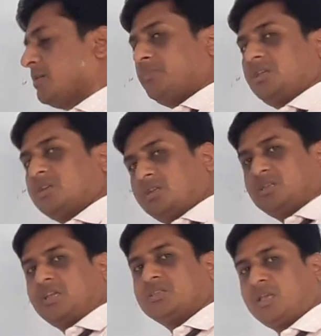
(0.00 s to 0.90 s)
temperature
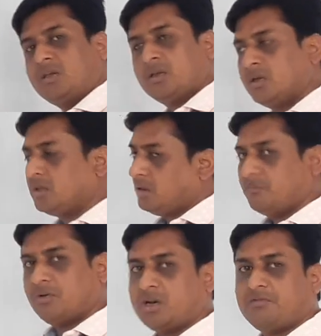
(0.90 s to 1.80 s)
is
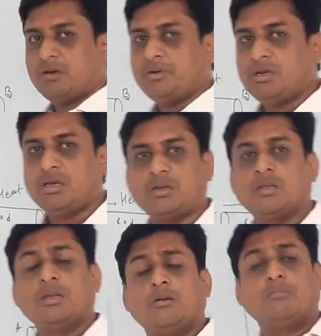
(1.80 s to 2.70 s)
raising, work will be there.
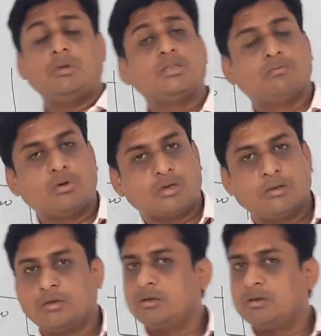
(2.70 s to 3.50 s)
Means what?